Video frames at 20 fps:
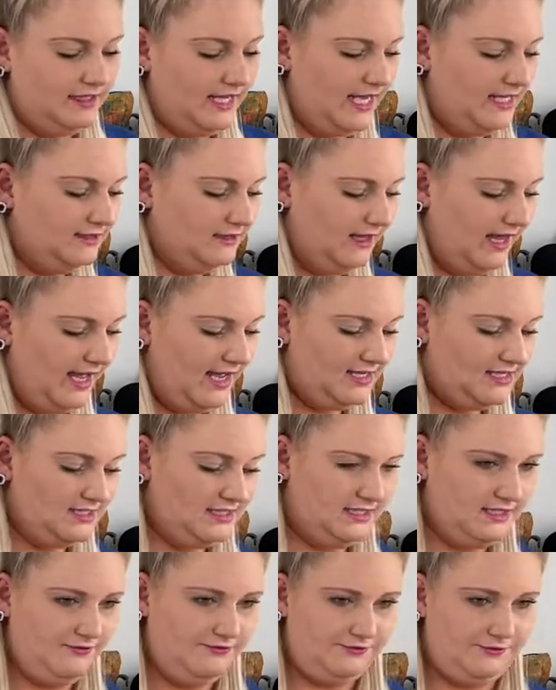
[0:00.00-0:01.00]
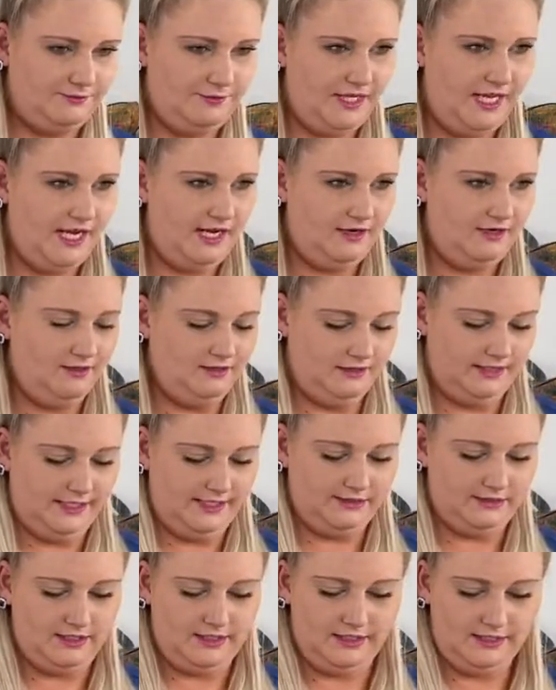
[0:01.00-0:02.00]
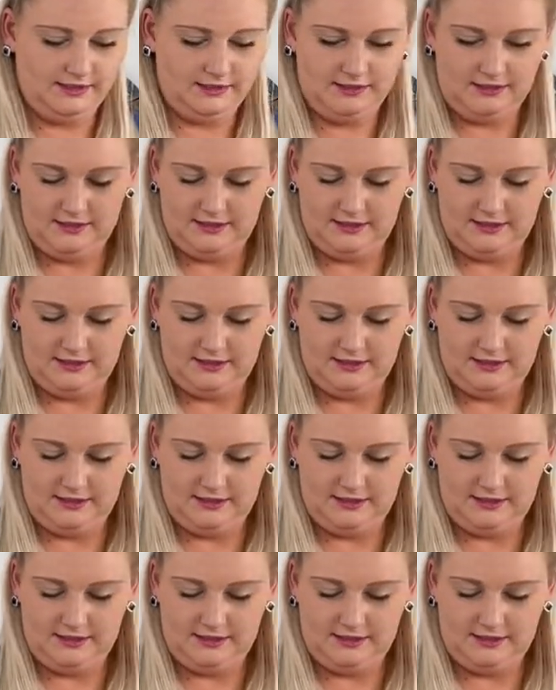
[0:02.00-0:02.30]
And lastly from Carolina